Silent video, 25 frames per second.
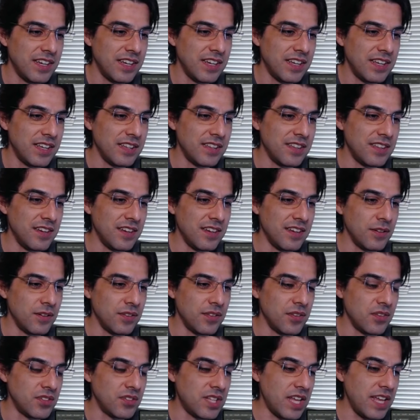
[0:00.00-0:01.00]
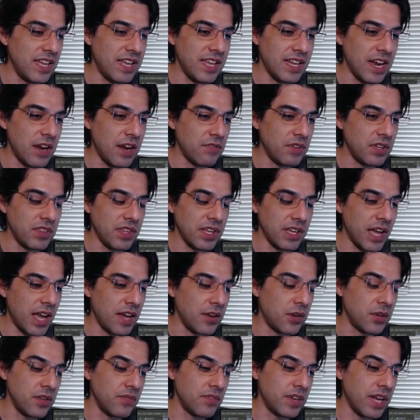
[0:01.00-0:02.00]
they're they're taking everything. I
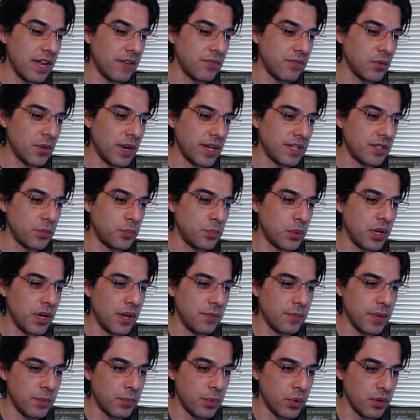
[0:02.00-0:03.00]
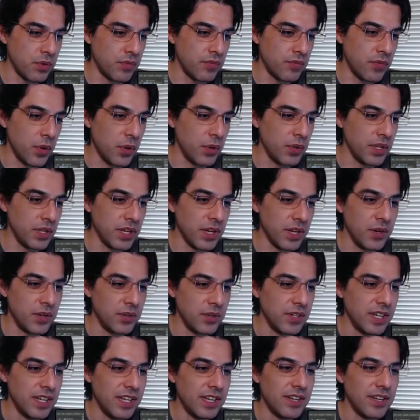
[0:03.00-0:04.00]
don't even have the right to put on my portfolio
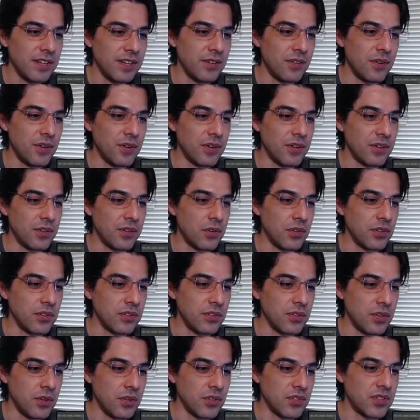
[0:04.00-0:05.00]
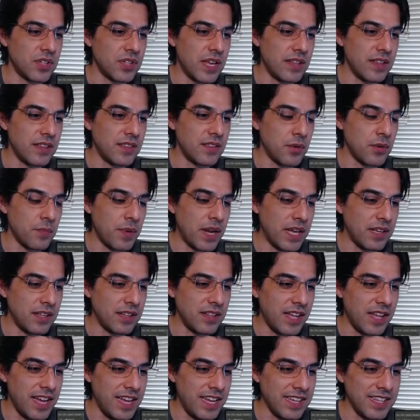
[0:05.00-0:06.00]
or right. or, or say that they're my
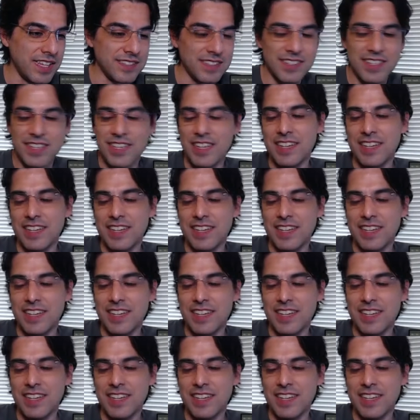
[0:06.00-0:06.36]
client.